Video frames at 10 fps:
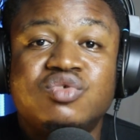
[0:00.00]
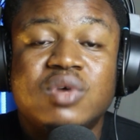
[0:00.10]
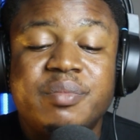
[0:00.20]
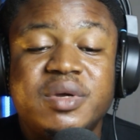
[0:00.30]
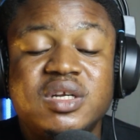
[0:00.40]
what
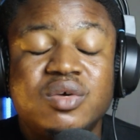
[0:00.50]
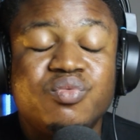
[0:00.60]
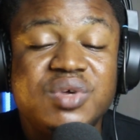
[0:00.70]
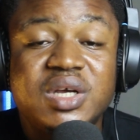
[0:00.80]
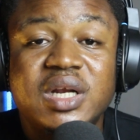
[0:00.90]
will happen in the
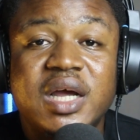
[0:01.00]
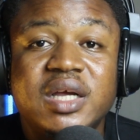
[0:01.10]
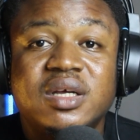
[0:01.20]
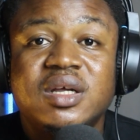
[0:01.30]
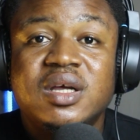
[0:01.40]
week,
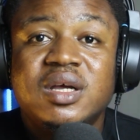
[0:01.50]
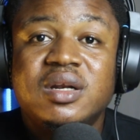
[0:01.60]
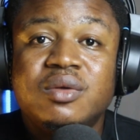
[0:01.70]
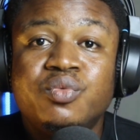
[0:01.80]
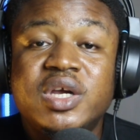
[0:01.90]
like
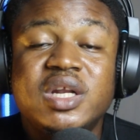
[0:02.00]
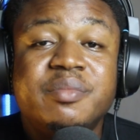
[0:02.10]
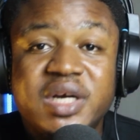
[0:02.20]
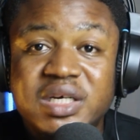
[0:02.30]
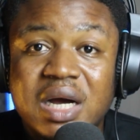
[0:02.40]

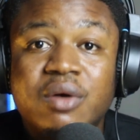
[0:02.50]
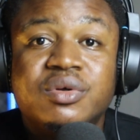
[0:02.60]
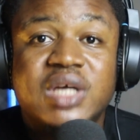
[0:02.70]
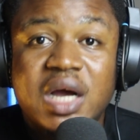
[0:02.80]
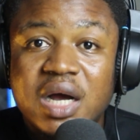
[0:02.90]
weekly
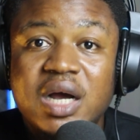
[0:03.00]
breakdowns,